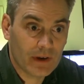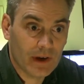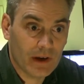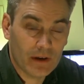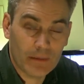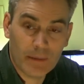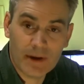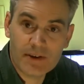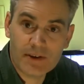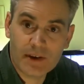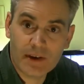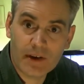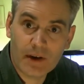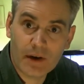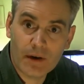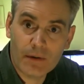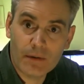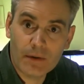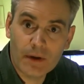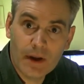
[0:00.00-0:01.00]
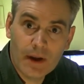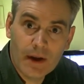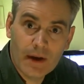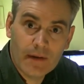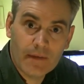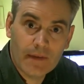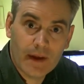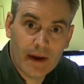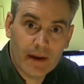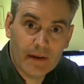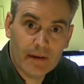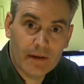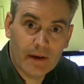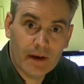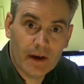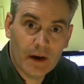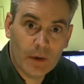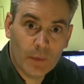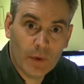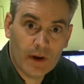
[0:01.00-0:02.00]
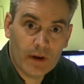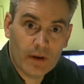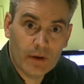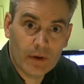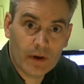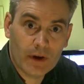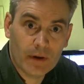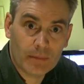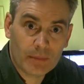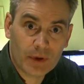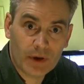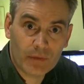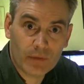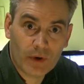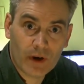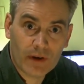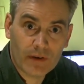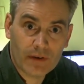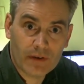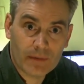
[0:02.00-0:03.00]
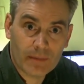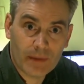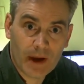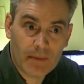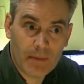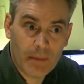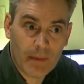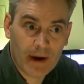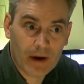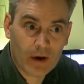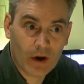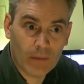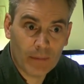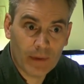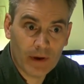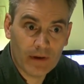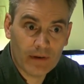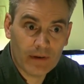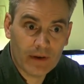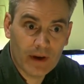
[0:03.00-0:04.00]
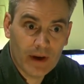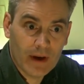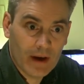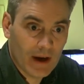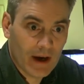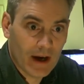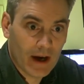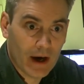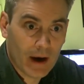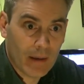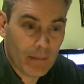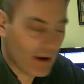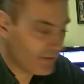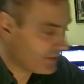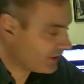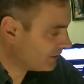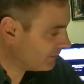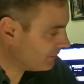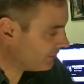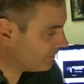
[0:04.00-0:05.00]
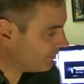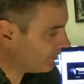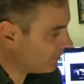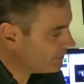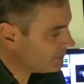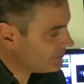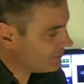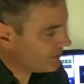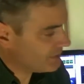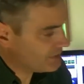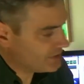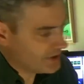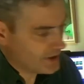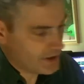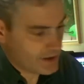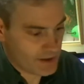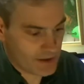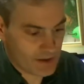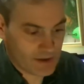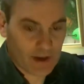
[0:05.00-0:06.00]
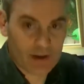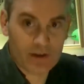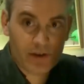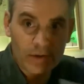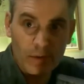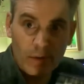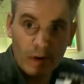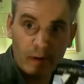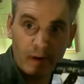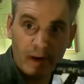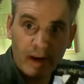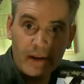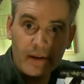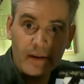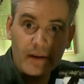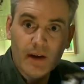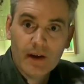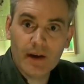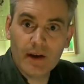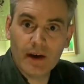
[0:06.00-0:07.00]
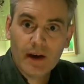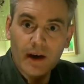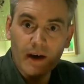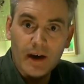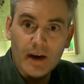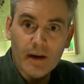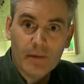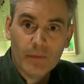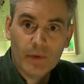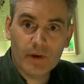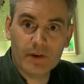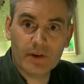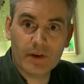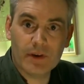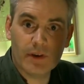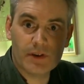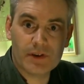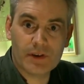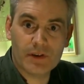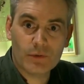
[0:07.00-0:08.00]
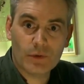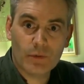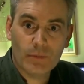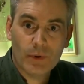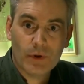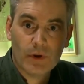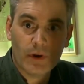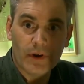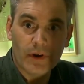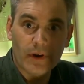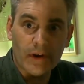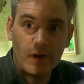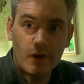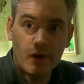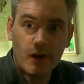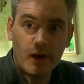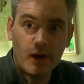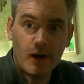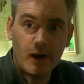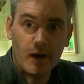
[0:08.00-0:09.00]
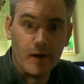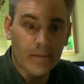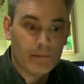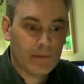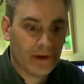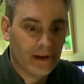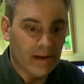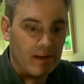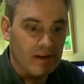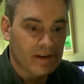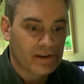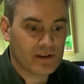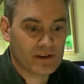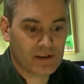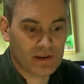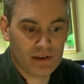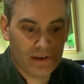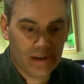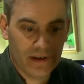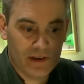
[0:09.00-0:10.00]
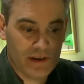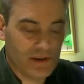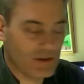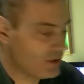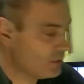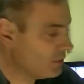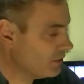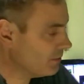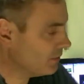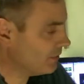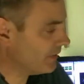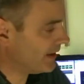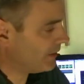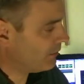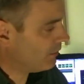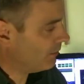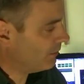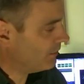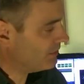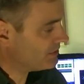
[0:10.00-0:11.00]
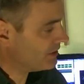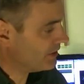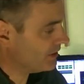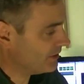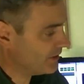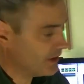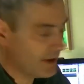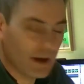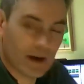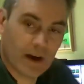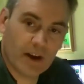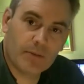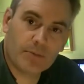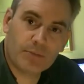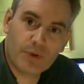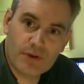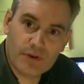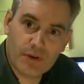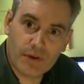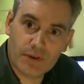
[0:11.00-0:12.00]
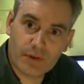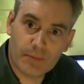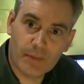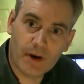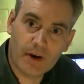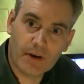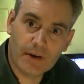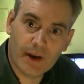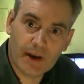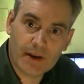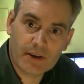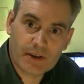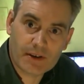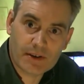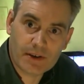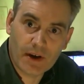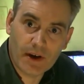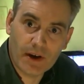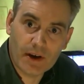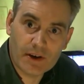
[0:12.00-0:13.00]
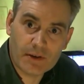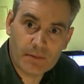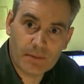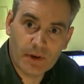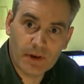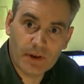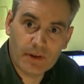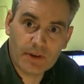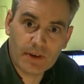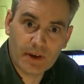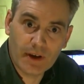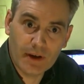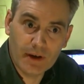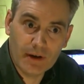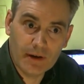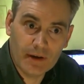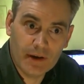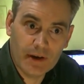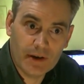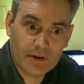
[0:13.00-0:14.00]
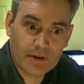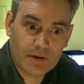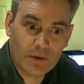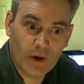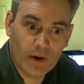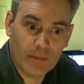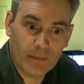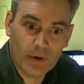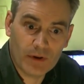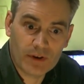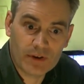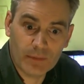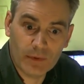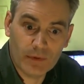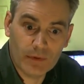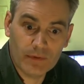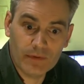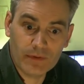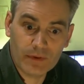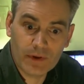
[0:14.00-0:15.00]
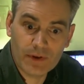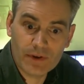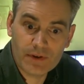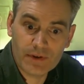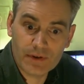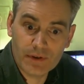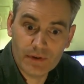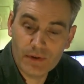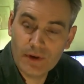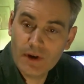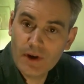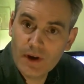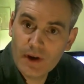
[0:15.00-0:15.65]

the basic goal, then we can look at print runs and paperback copies. I've done it before, as you can see. This is status quo again. We turn this into a book. It is doable. That one was a kind of print on demand exercise, but it's quite possible for us to